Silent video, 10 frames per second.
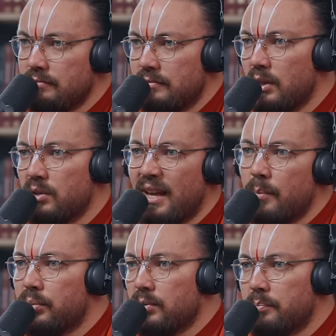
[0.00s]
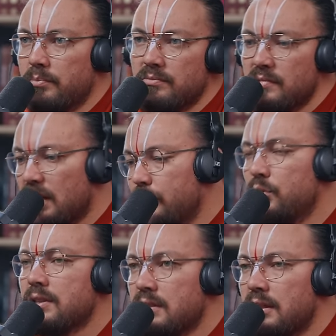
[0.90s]
you know, temple
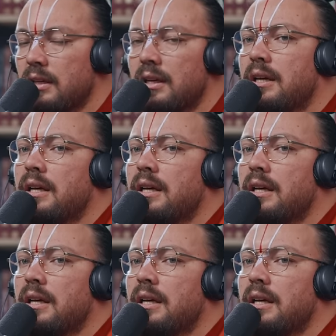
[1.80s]
community.